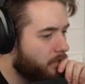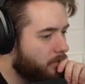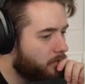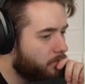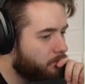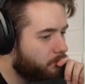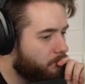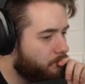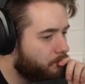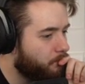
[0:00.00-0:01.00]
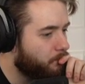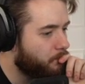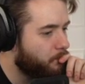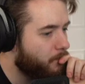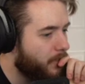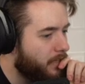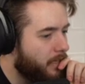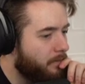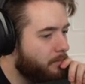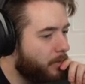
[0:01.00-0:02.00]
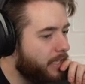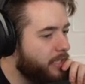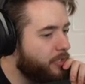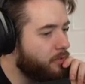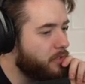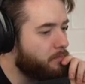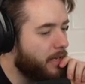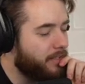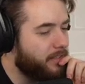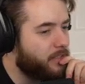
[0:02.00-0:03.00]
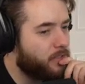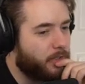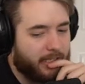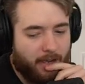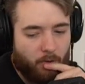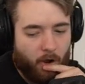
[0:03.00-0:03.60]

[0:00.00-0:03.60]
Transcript: Um, I mean, my issue is mainly just like how